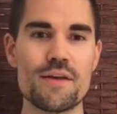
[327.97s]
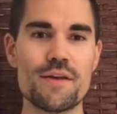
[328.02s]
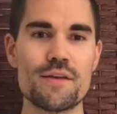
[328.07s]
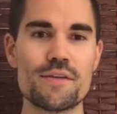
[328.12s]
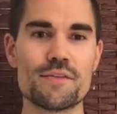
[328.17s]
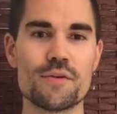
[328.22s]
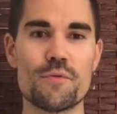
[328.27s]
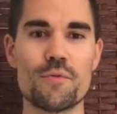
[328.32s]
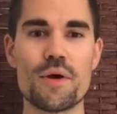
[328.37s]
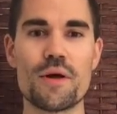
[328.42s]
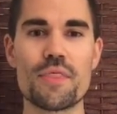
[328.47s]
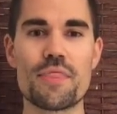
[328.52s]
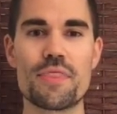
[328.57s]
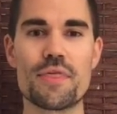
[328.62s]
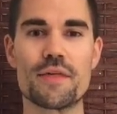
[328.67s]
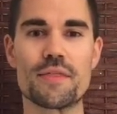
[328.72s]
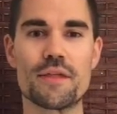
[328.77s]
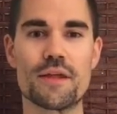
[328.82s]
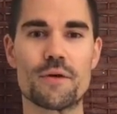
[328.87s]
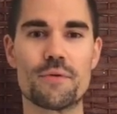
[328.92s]
So one
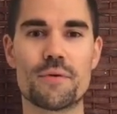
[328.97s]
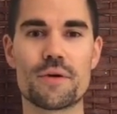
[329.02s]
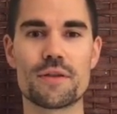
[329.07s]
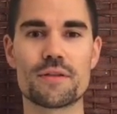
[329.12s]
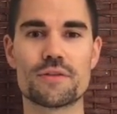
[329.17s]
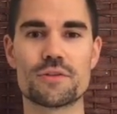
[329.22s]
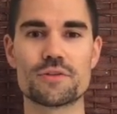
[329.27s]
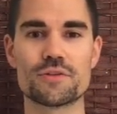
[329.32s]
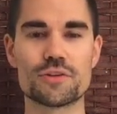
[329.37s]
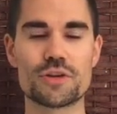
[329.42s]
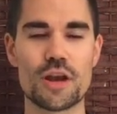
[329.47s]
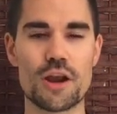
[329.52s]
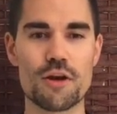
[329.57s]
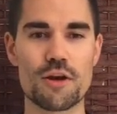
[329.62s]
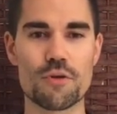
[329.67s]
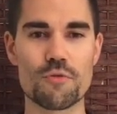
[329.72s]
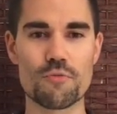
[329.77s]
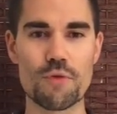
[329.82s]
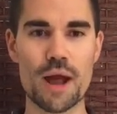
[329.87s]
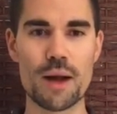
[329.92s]
thing that I wanted to
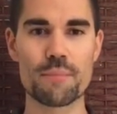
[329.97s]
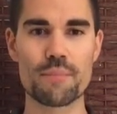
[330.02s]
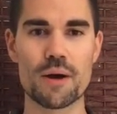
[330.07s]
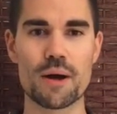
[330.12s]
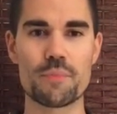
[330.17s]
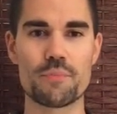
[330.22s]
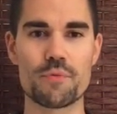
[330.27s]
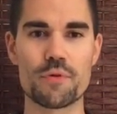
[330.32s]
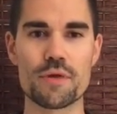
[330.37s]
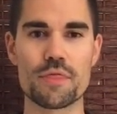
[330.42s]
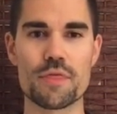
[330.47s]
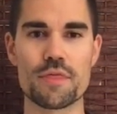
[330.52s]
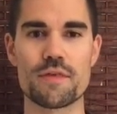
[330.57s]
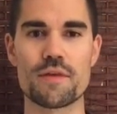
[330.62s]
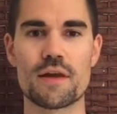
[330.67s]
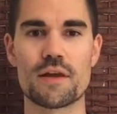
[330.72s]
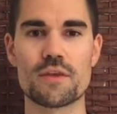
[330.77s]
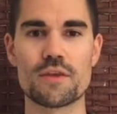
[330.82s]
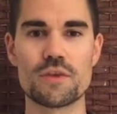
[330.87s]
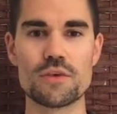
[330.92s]
share and wrap up with is
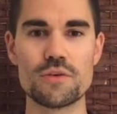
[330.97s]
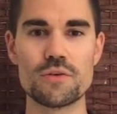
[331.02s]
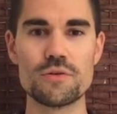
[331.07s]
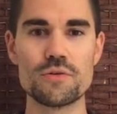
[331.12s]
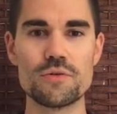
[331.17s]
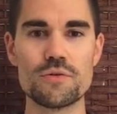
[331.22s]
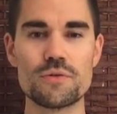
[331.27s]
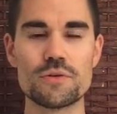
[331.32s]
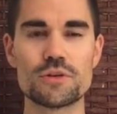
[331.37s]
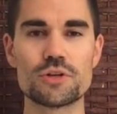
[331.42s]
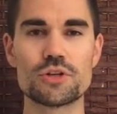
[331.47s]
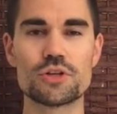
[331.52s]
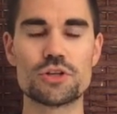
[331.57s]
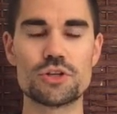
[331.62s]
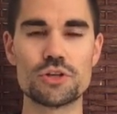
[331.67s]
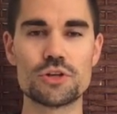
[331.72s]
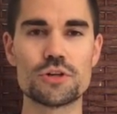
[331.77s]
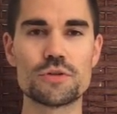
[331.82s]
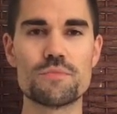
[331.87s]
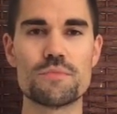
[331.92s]
that you
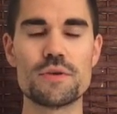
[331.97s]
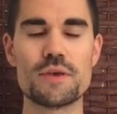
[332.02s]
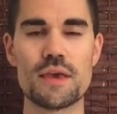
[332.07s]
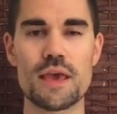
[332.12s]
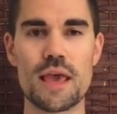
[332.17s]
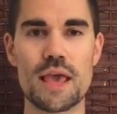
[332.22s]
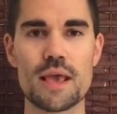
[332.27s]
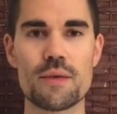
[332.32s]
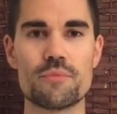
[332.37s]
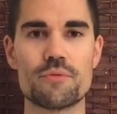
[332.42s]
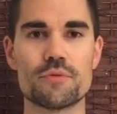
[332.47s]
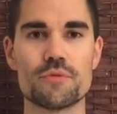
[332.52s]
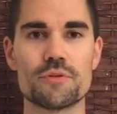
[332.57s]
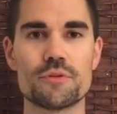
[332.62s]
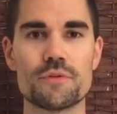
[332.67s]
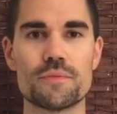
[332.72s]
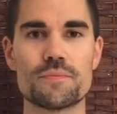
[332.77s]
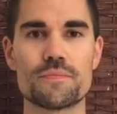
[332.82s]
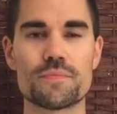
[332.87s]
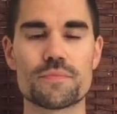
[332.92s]
should be
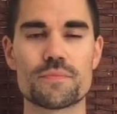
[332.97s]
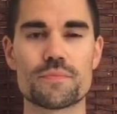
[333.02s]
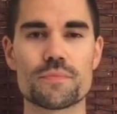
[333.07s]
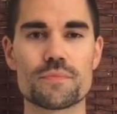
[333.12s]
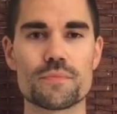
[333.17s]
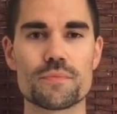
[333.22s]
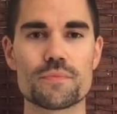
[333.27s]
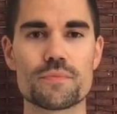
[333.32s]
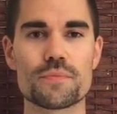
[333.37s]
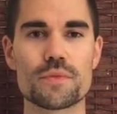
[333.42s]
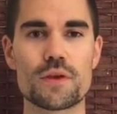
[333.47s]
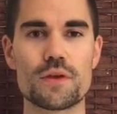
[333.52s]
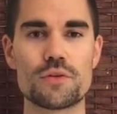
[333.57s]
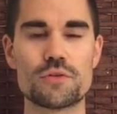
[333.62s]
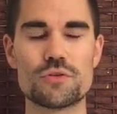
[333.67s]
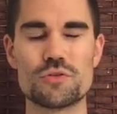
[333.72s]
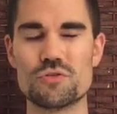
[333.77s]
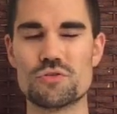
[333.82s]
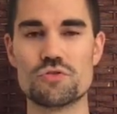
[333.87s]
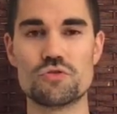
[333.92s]
able
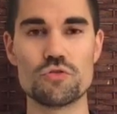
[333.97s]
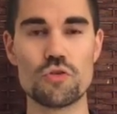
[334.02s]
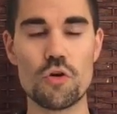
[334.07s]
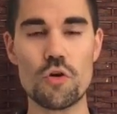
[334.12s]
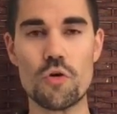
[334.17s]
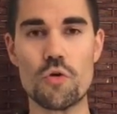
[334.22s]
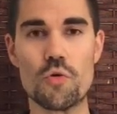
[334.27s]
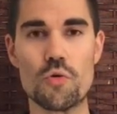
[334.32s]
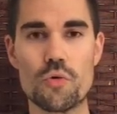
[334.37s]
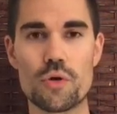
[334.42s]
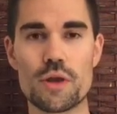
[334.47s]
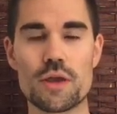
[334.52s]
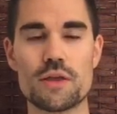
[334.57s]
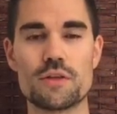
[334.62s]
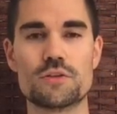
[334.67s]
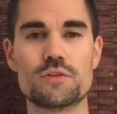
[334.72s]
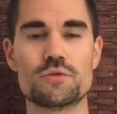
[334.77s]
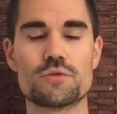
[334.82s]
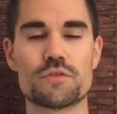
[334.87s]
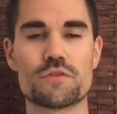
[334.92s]
to go
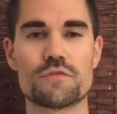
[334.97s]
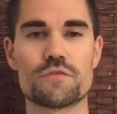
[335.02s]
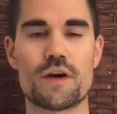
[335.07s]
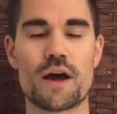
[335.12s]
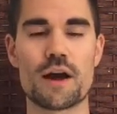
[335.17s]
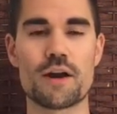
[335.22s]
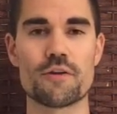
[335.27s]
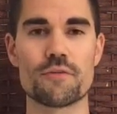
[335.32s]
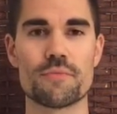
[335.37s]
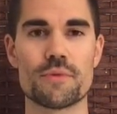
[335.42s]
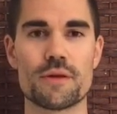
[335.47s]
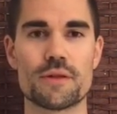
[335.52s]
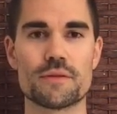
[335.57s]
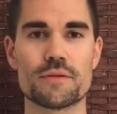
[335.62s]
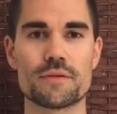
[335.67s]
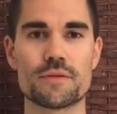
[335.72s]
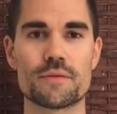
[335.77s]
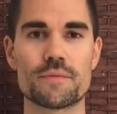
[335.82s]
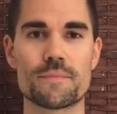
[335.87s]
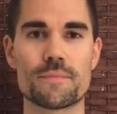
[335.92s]
into an
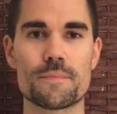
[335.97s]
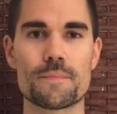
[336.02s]
environment,